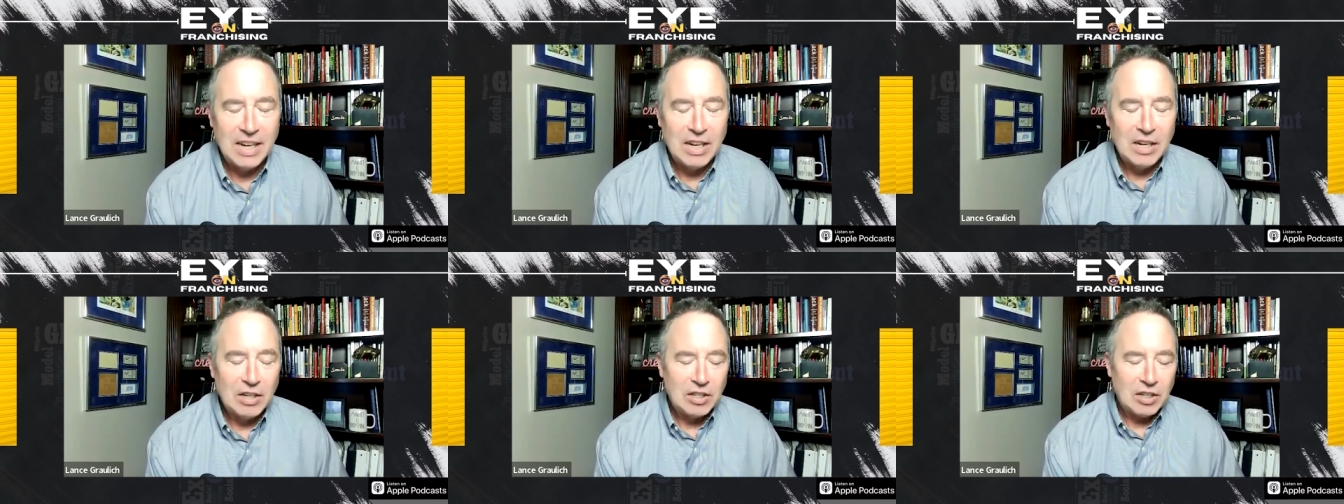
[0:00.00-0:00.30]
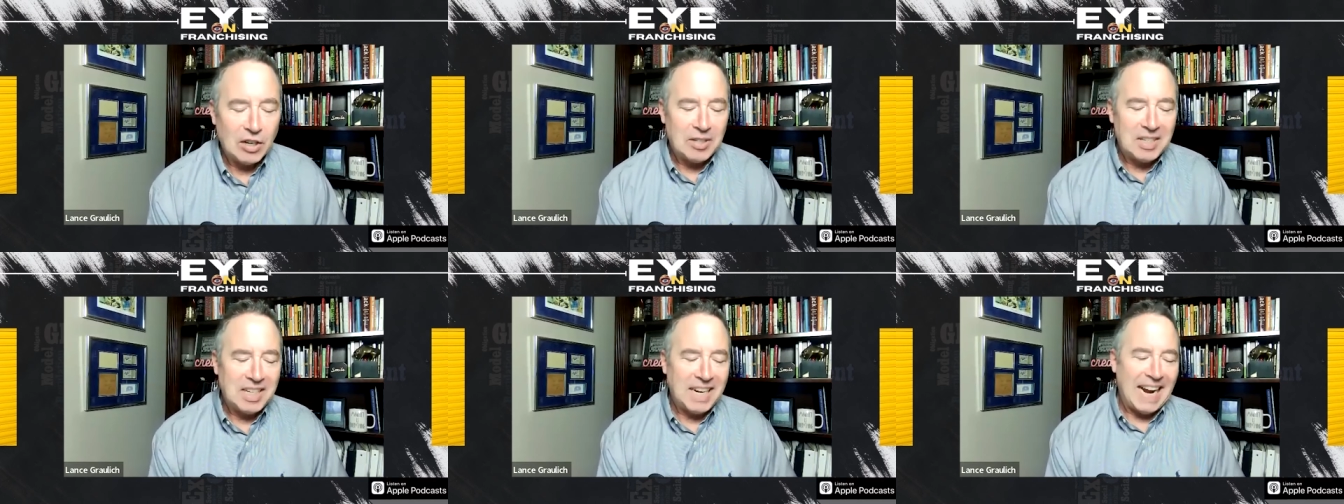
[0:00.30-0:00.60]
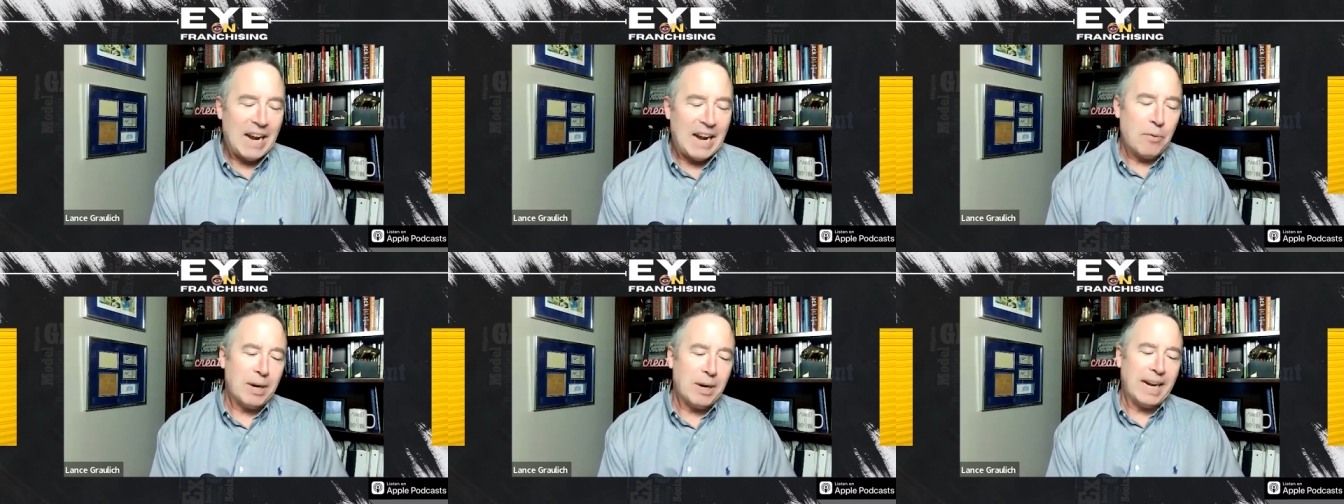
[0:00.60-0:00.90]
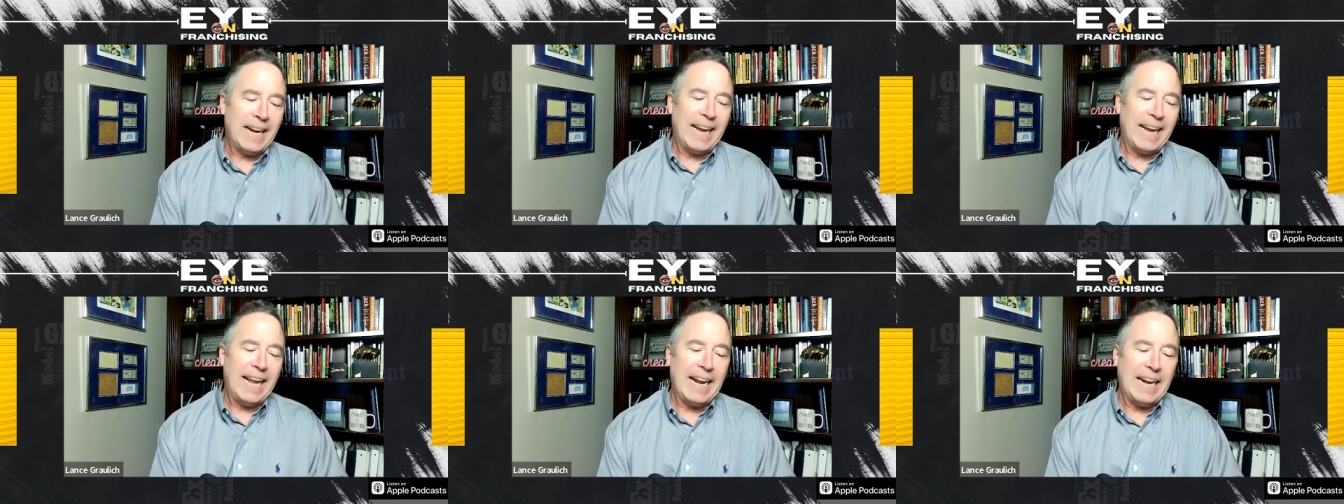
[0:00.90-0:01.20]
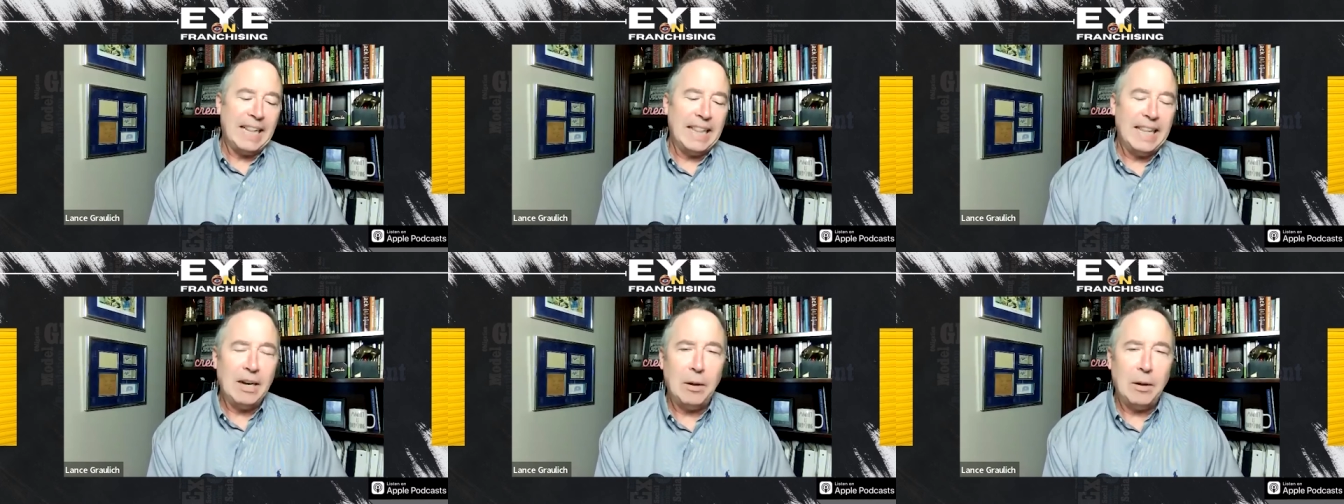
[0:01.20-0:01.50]
So today we're going to get a
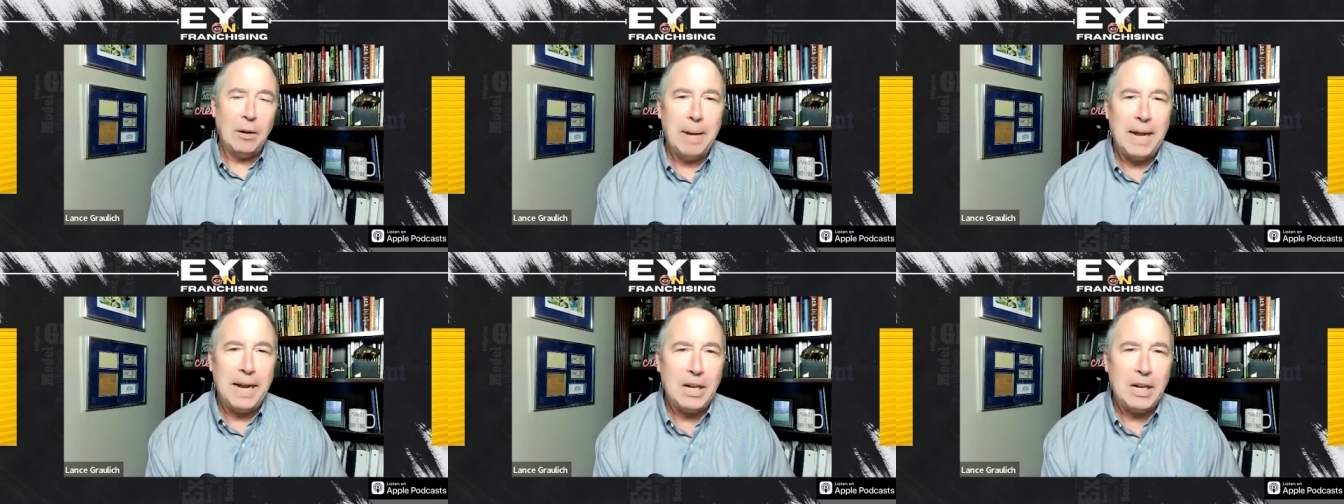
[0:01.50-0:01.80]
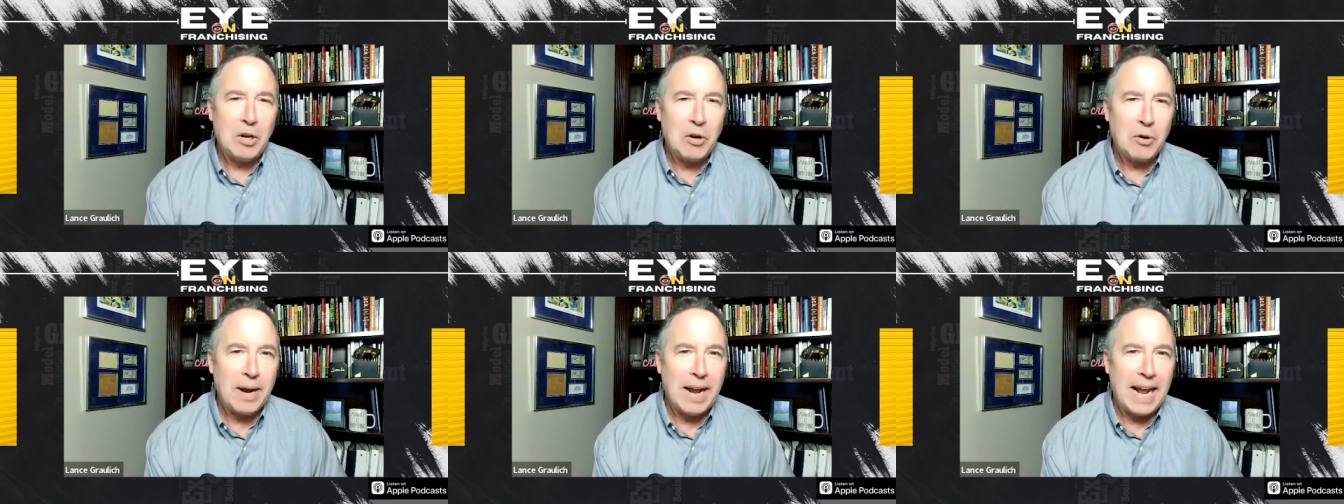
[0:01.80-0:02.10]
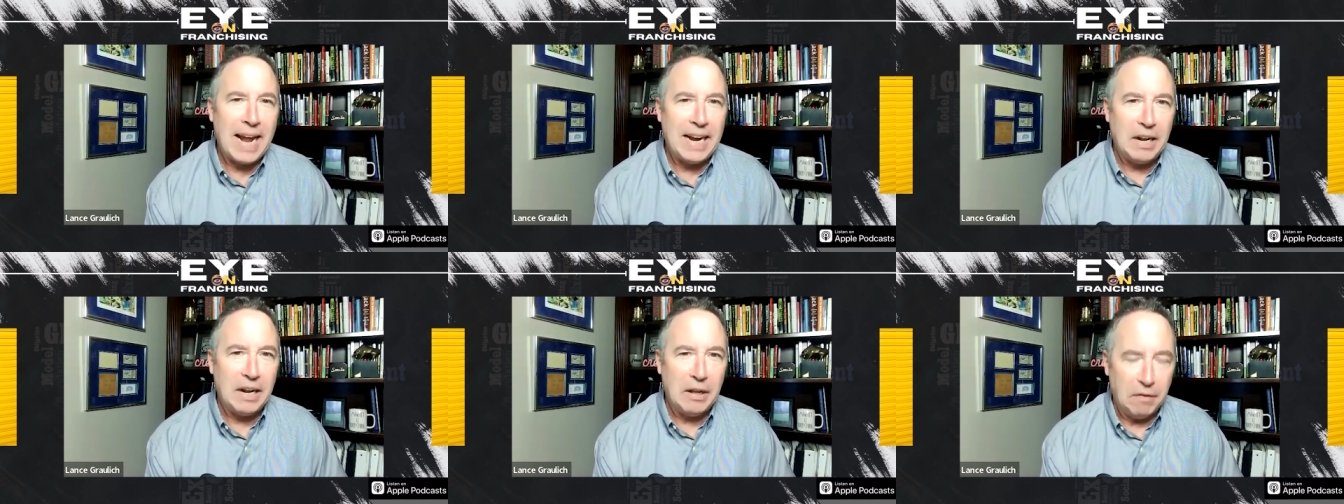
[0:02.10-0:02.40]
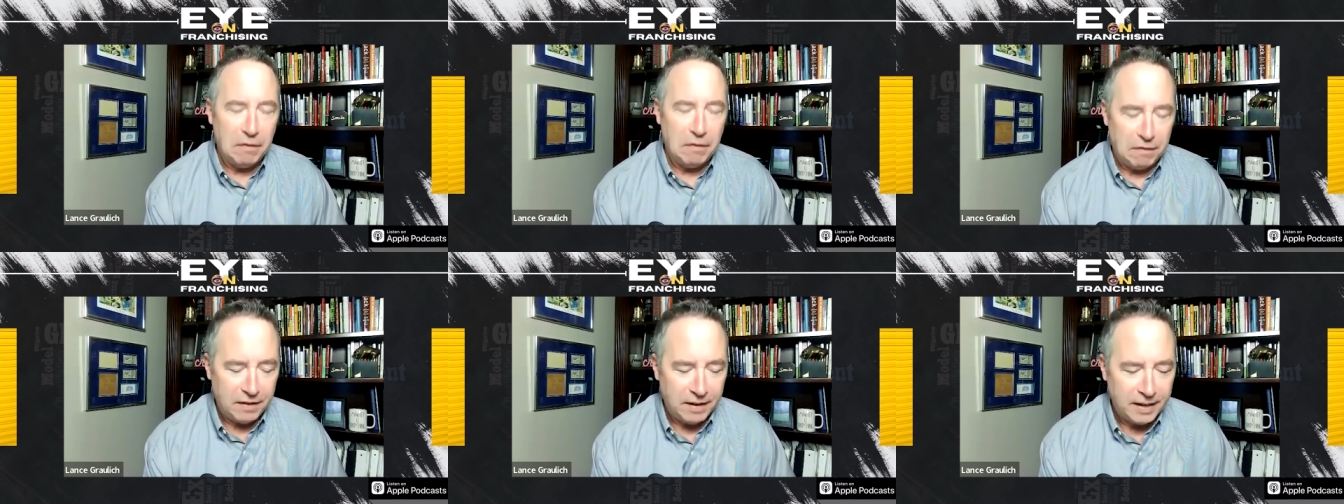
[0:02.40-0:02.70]
little bit creative.